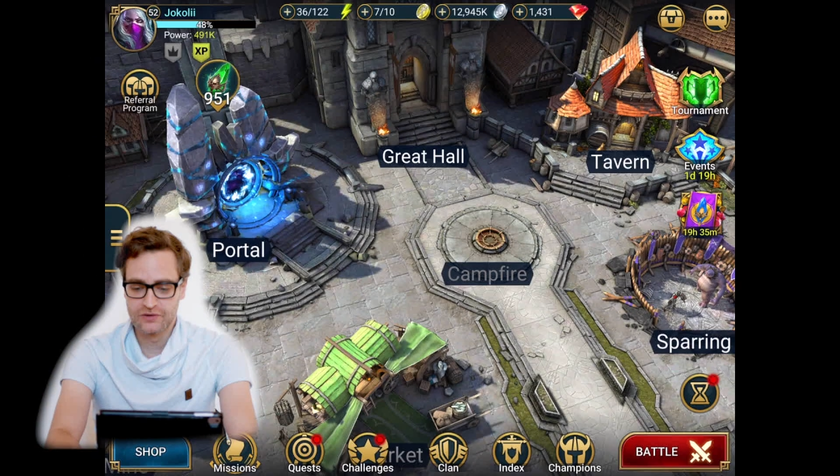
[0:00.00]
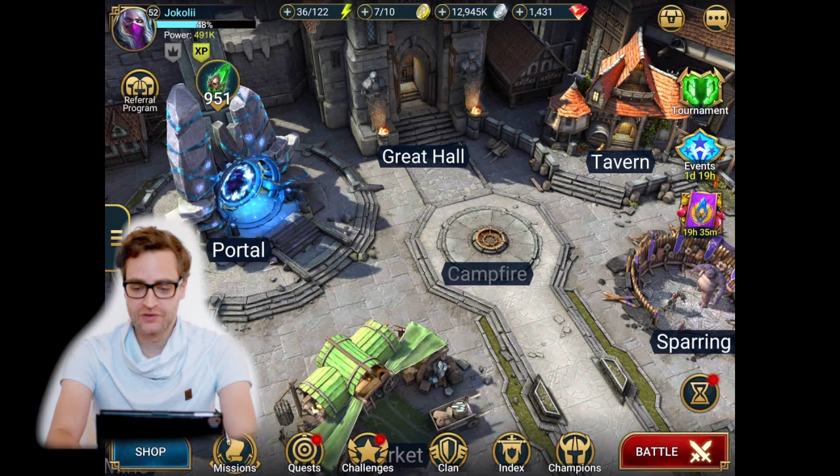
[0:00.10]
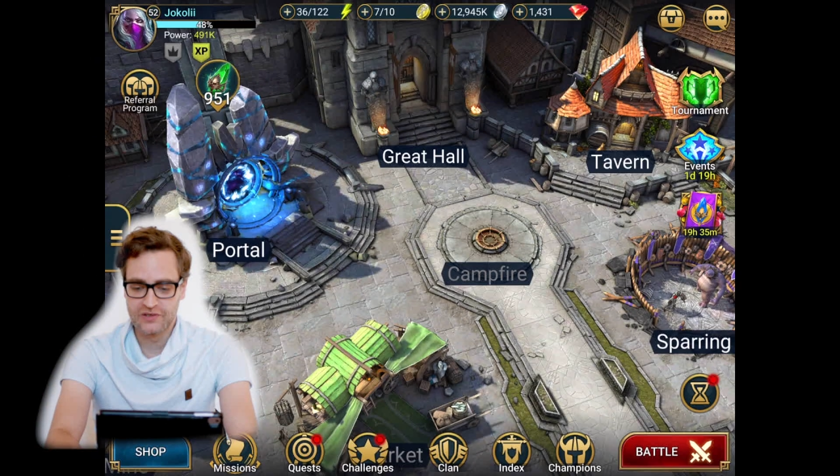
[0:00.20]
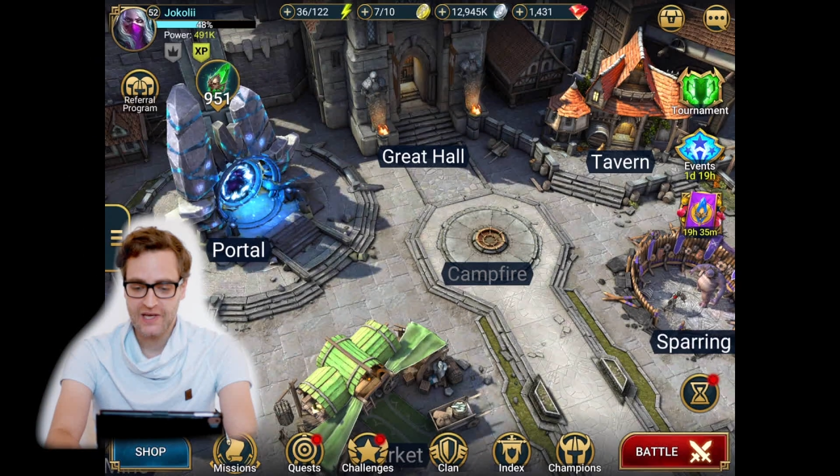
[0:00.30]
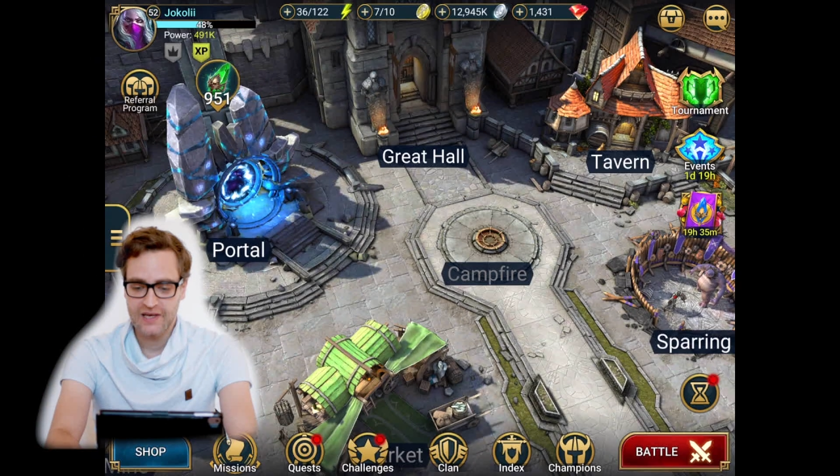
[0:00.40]
do
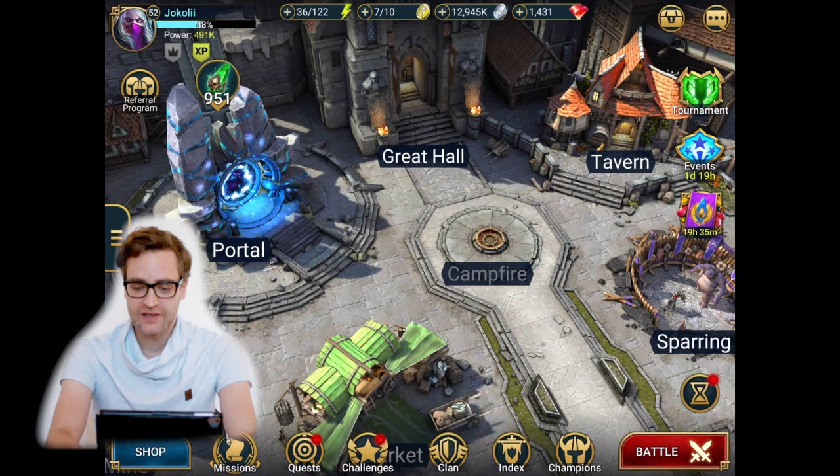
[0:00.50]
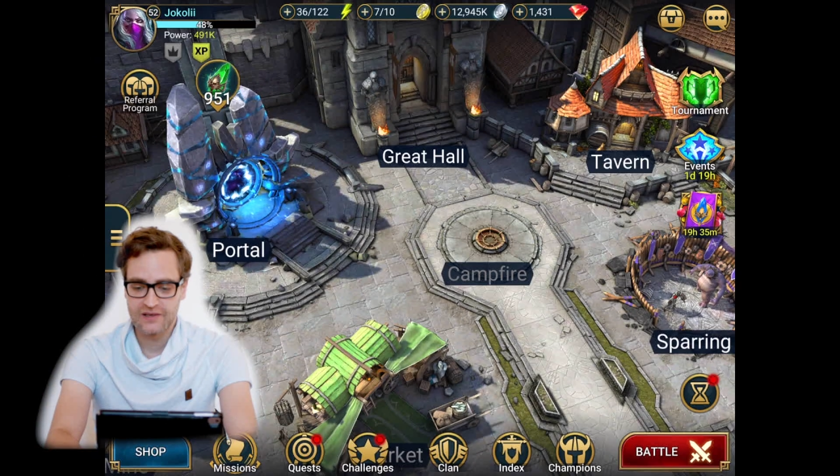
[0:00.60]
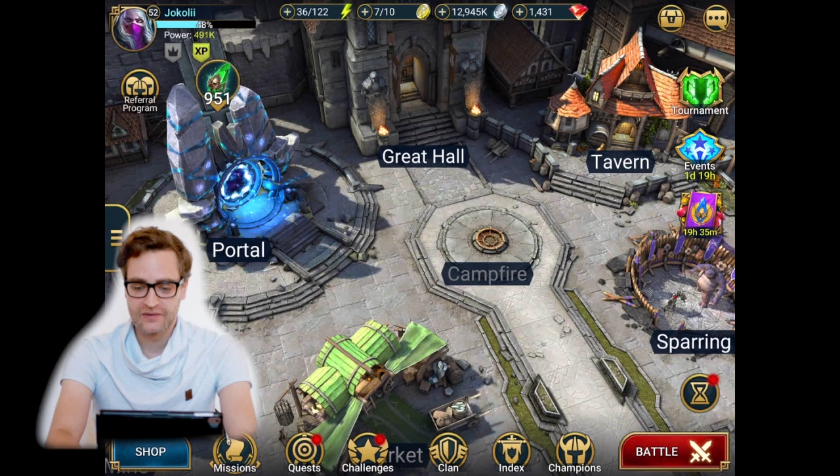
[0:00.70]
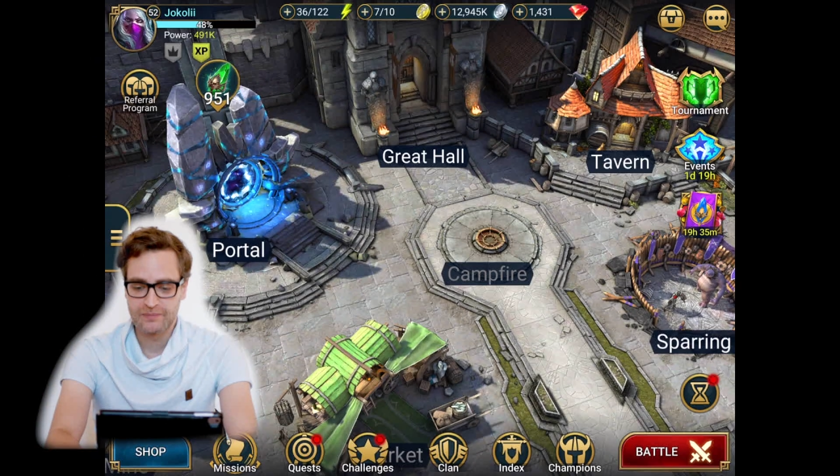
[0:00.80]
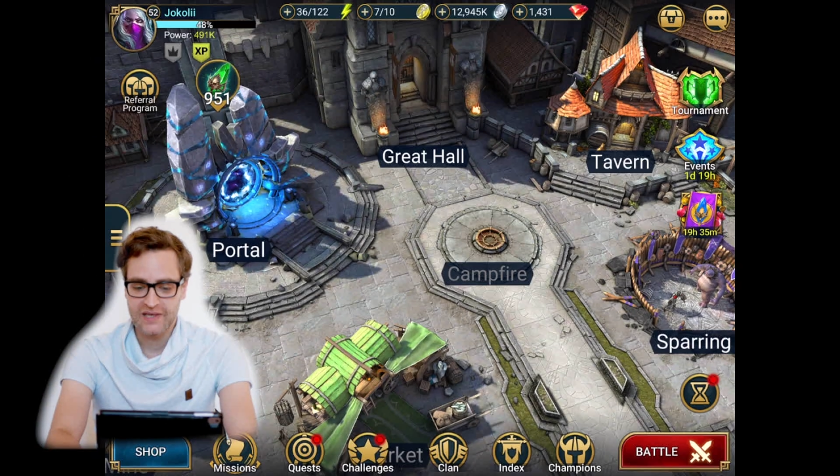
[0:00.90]
today
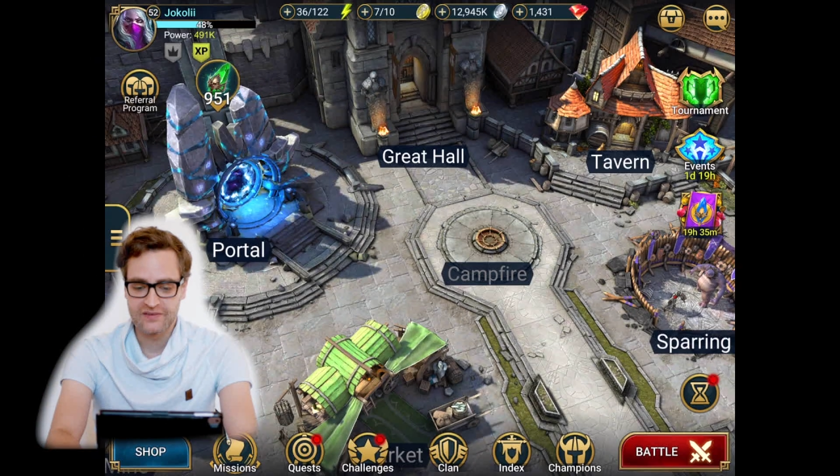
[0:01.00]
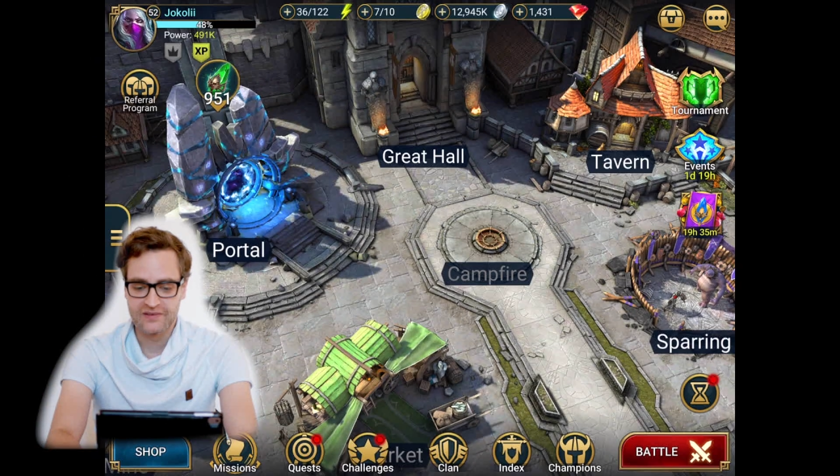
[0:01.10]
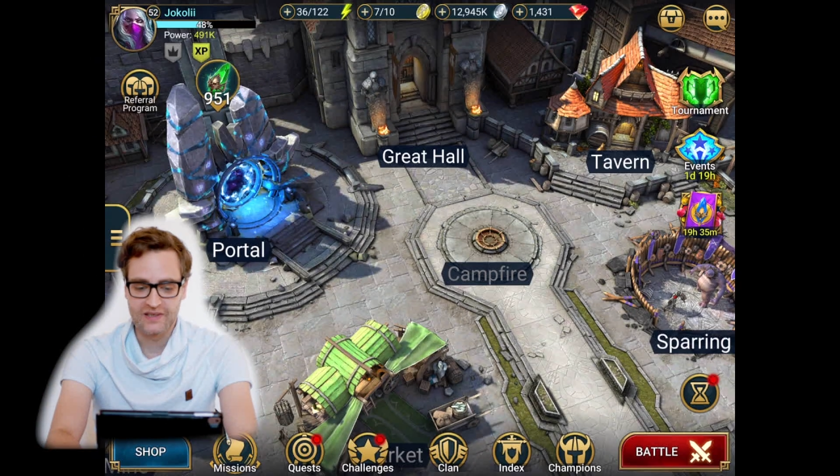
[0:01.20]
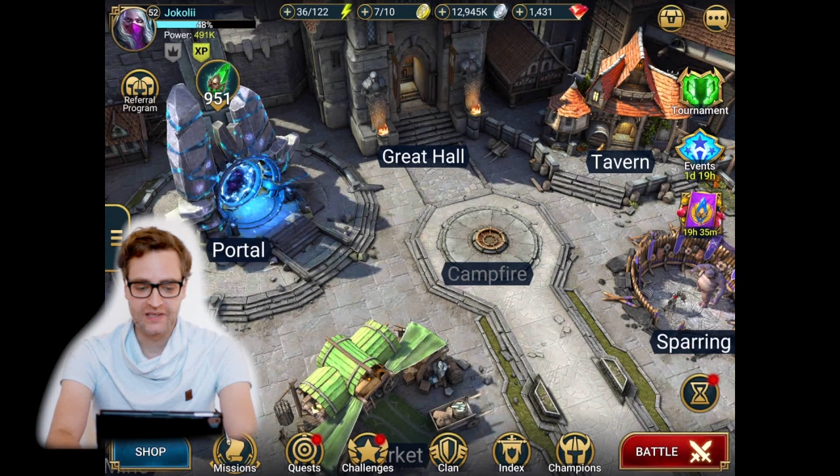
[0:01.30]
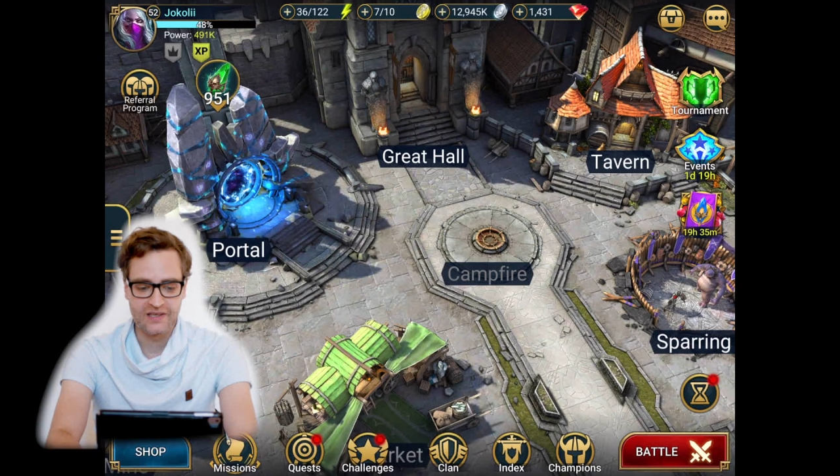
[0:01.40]
is
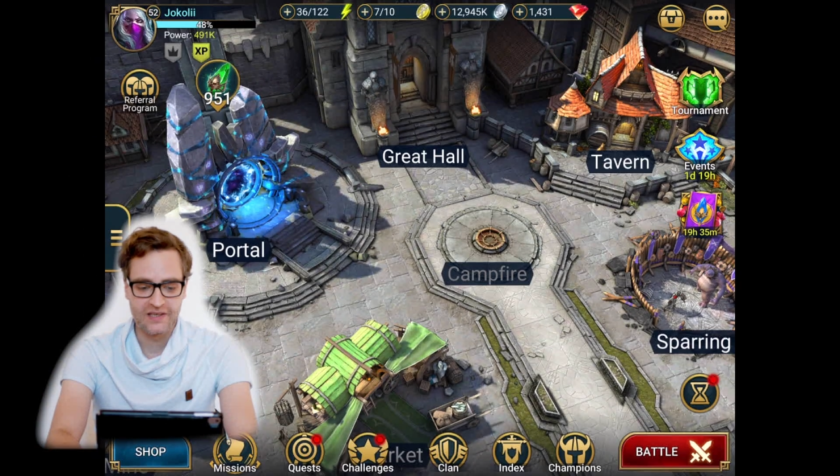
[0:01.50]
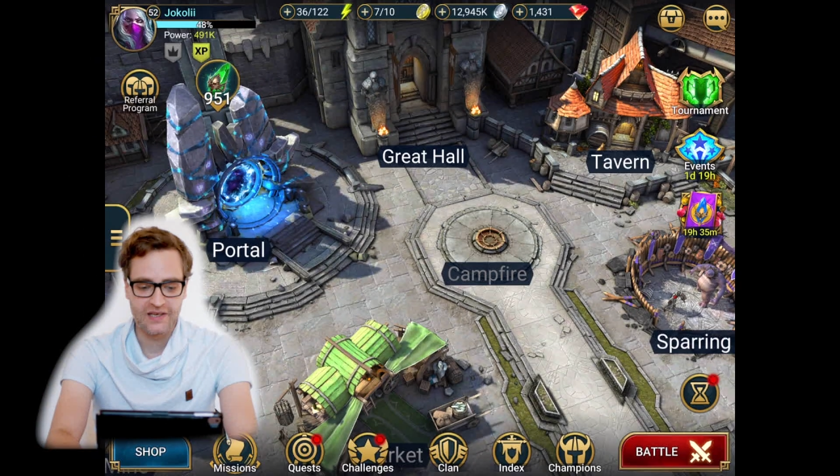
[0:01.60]
basically